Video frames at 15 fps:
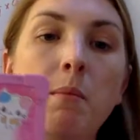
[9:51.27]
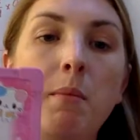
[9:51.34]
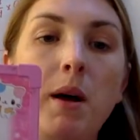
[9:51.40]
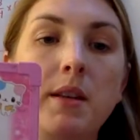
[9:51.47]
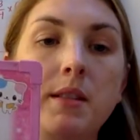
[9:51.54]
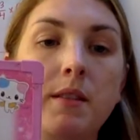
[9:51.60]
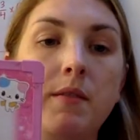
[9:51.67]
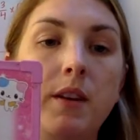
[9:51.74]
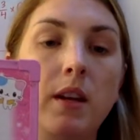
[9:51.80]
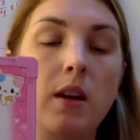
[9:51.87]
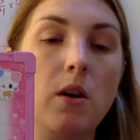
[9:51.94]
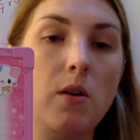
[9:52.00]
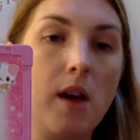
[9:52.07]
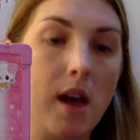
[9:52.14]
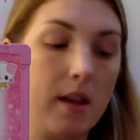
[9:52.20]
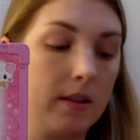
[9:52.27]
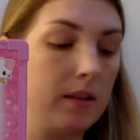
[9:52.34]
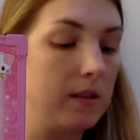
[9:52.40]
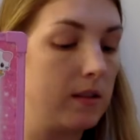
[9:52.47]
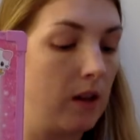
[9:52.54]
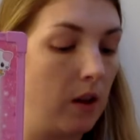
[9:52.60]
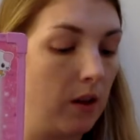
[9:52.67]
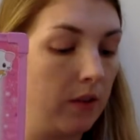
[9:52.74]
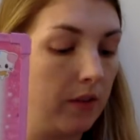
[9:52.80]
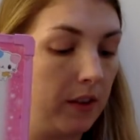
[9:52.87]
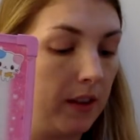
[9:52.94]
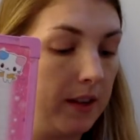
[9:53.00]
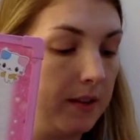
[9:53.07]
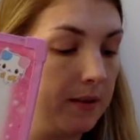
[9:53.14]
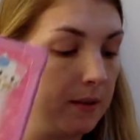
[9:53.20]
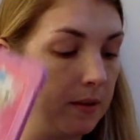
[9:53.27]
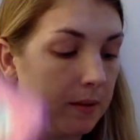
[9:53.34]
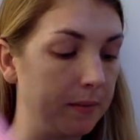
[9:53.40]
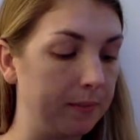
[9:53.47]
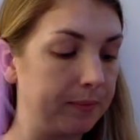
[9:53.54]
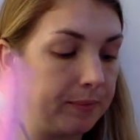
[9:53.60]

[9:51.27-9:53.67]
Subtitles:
Pause the video and solve for this.